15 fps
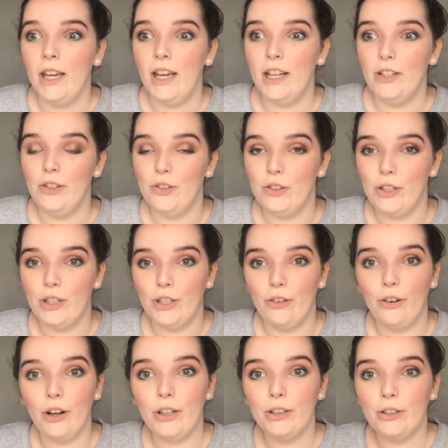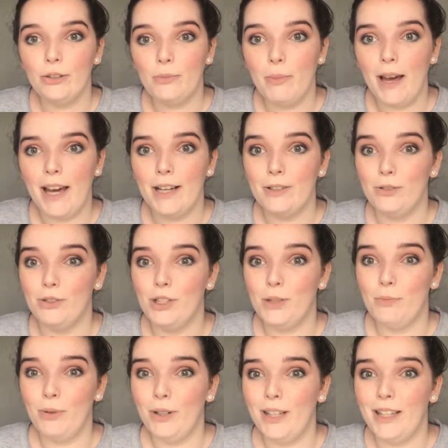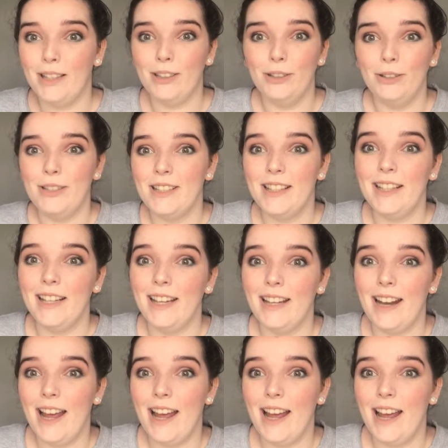and using your own little bags, or just putting it loosely in